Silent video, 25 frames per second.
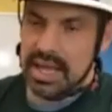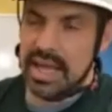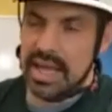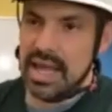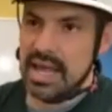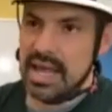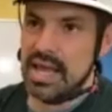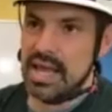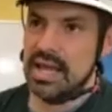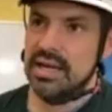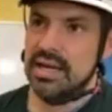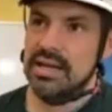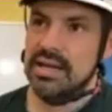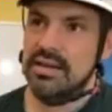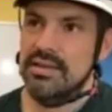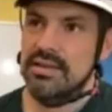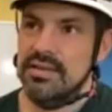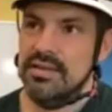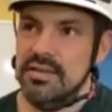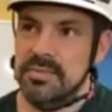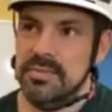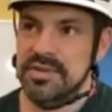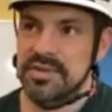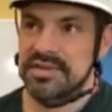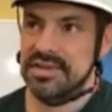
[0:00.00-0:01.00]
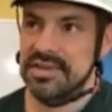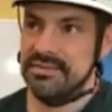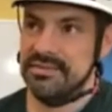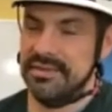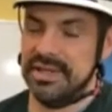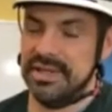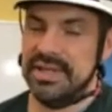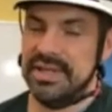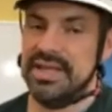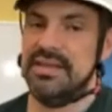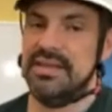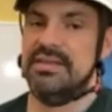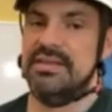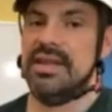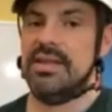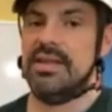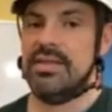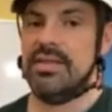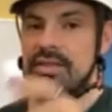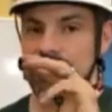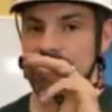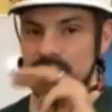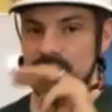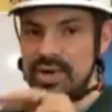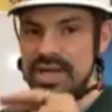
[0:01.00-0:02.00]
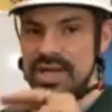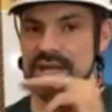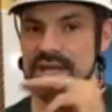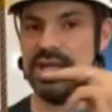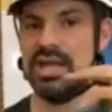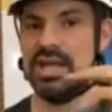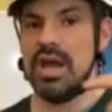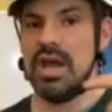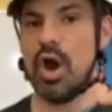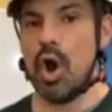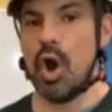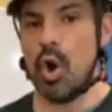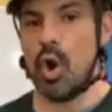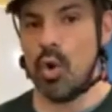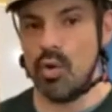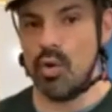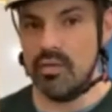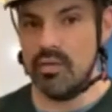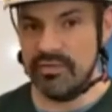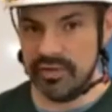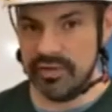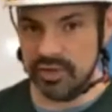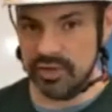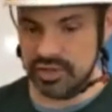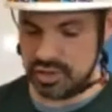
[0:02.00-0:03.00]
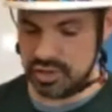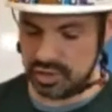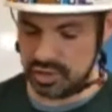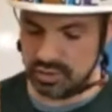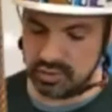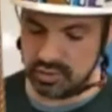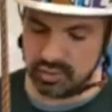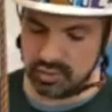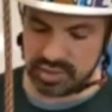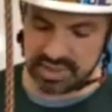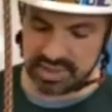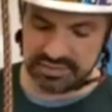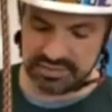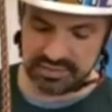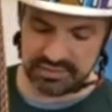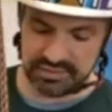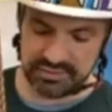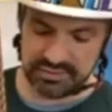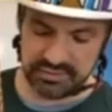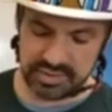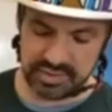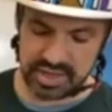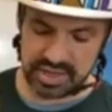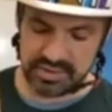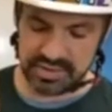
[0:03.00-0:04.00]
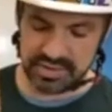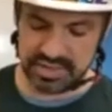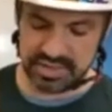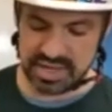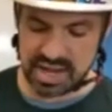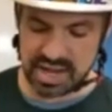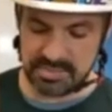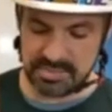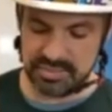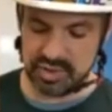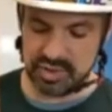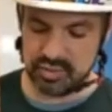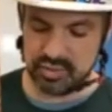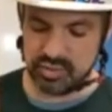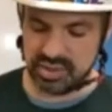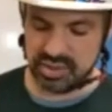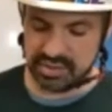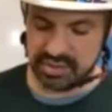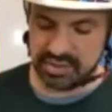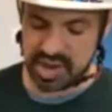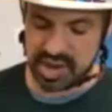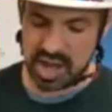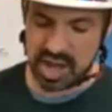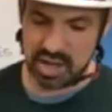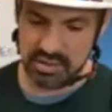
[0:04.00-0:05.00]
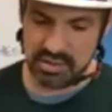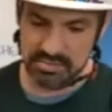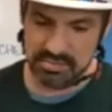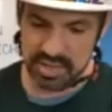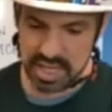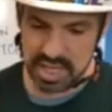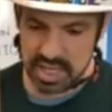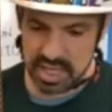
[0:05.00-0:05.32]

And it's specifically, it's a three over two because there's three on the top, two on the bottom.